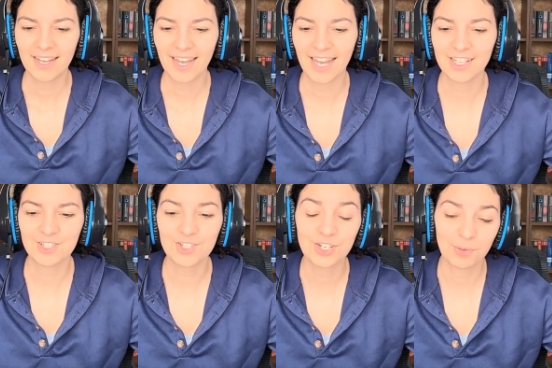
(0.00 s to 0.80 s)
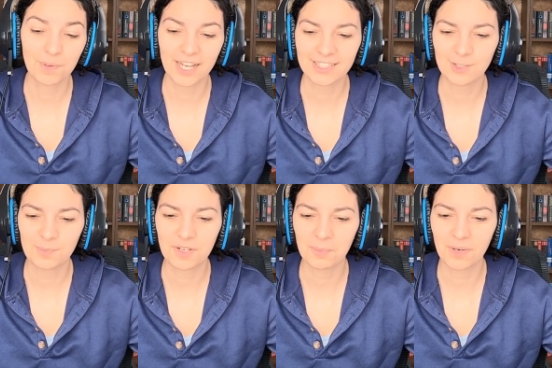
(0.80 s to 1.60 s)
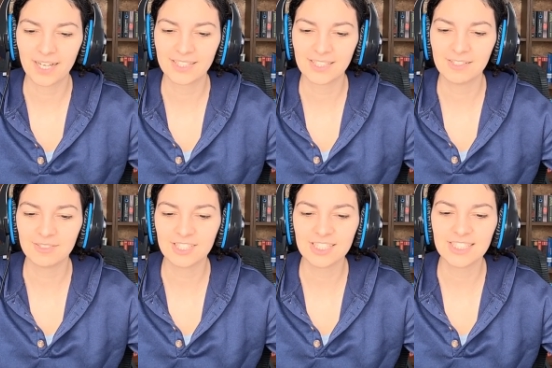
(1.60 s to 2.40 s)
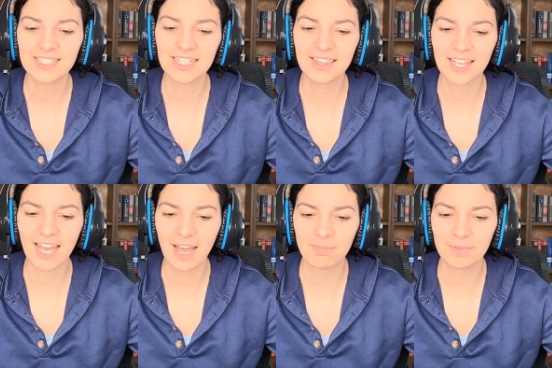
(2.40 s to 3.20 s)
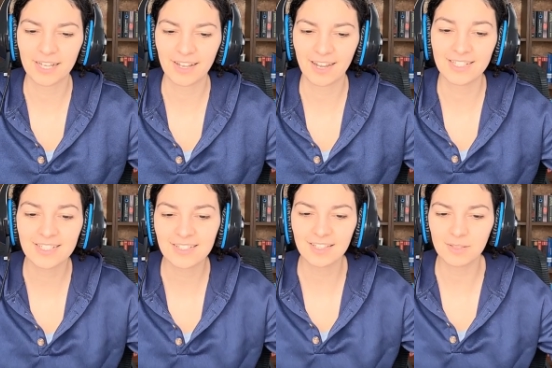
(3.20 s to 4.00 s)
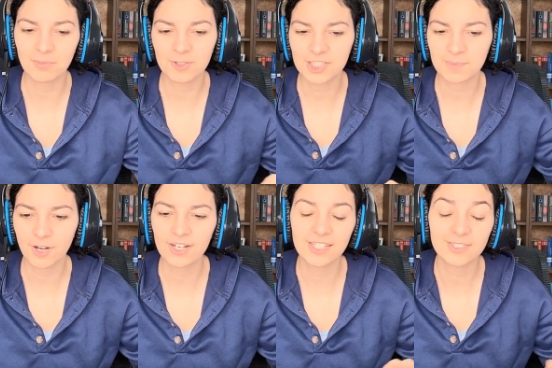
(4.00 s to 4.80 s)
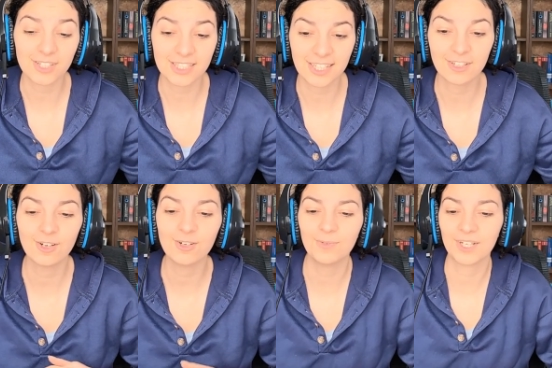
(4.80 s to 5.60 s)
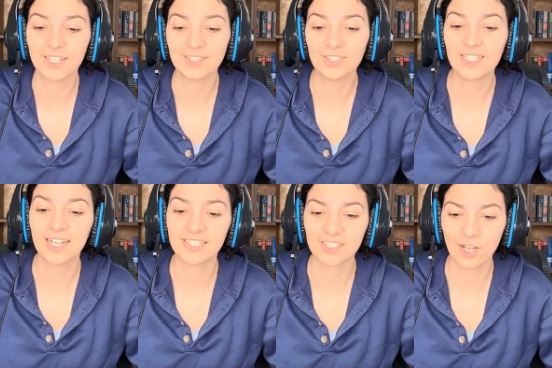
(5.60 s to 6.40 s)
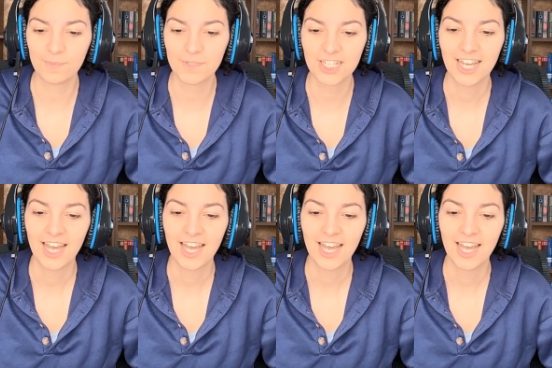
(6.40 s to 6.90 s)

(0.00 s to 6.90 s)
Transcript: And OP replies, "It was just a silly thing happening. I didn't eat the moldy spot, as far as I know. When I saw it, I stopped.